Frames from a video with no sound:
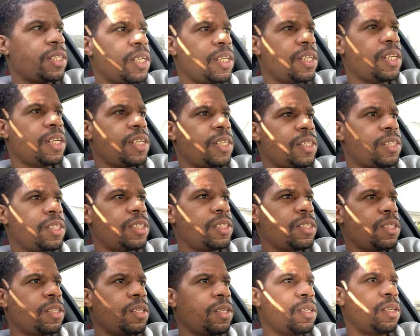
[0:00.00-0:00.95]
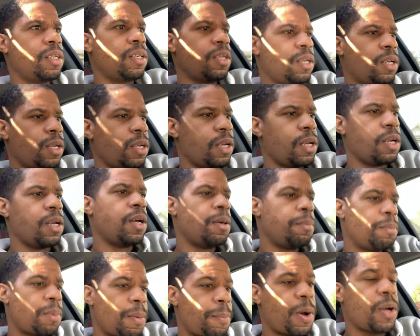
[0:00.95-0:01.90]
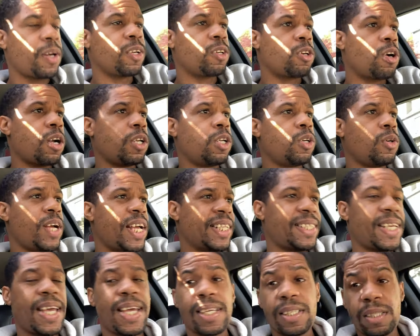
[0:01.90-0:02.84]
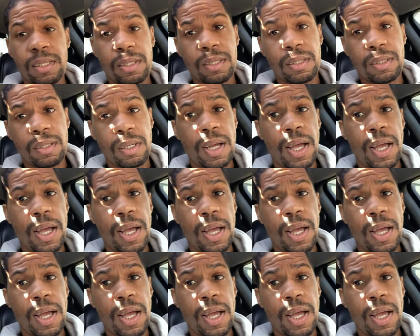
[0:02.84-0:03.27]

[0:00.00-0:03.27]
is my Monte Carlo SS.